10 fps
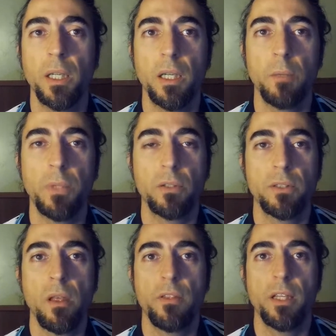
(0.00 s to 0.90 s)
about
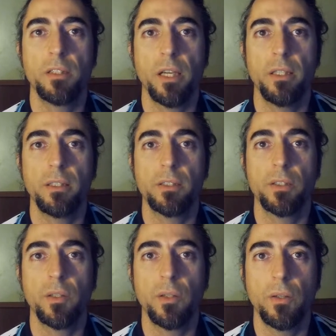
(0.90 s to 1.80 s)
the
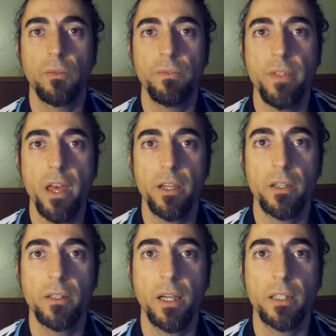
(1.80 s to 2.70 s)
details of
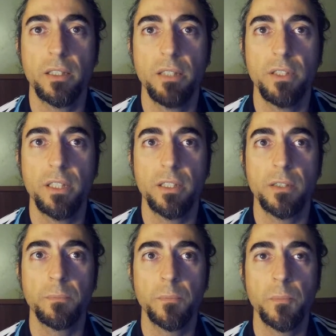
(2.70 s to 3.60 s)
their activities.
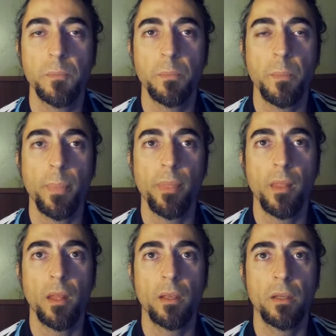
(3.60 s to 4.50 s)

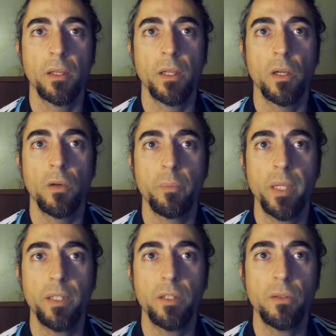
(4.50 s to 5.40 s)
On
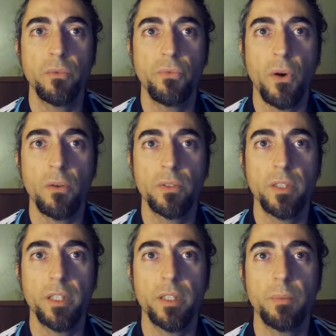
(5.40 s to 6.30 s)
Medium,
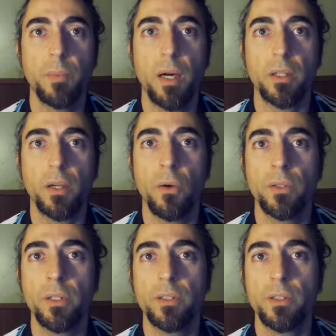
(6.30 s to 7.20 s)
founder Mark
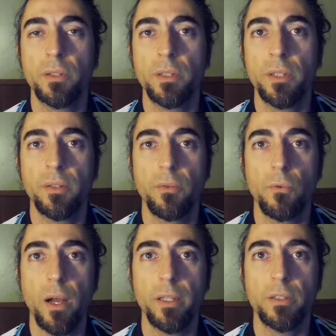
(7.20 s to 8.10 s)
Anderson
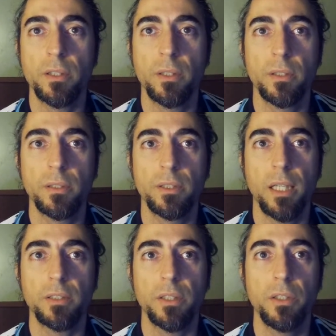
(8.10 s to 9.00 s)
writes
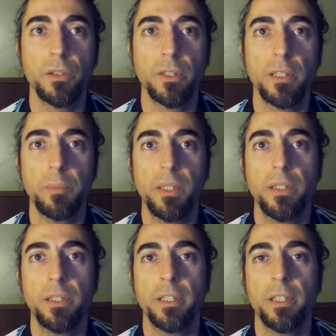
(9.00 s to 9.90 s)
that using deep
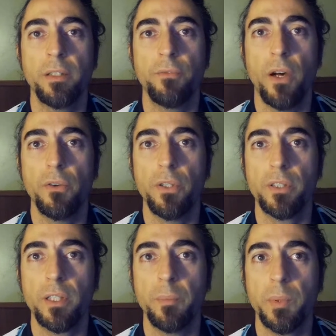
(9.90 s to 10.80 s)
learning and
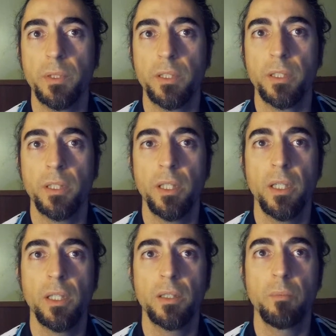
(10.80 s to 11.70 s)
various inputs,
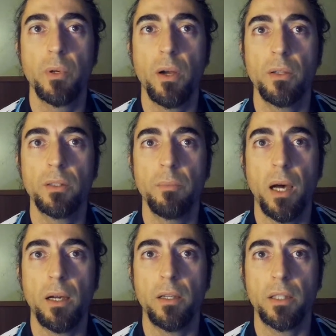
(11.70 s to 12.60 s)
the brand
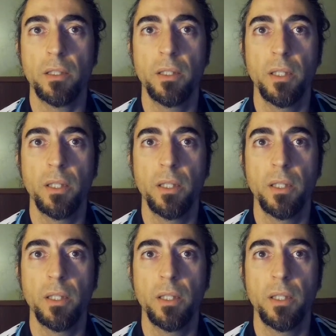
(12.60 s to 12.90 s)
mark,